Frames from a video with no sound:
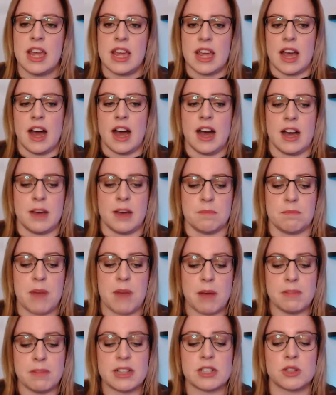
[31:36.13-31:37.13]

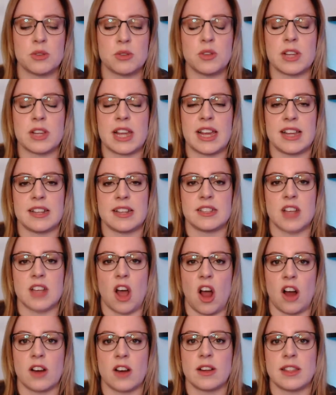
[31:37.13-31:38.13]
Public school kids
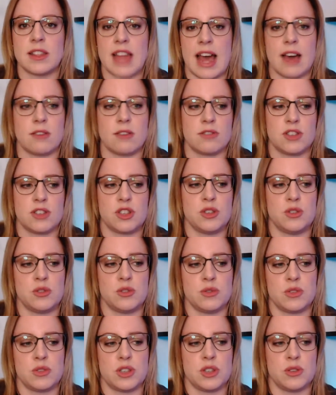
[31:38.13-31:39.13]
are allowed
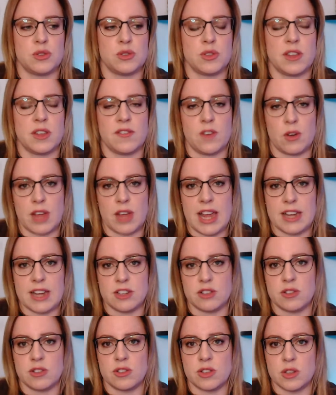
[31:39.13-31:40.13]
to do the
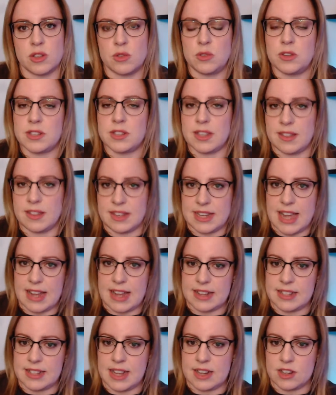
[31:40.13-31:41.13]
vocational schools and the
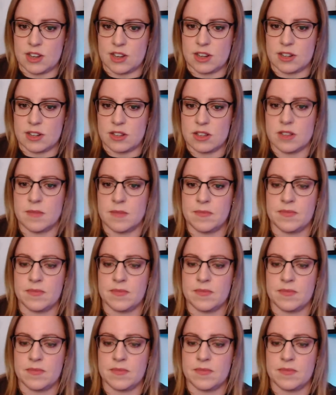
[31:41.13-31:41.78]
tech centers.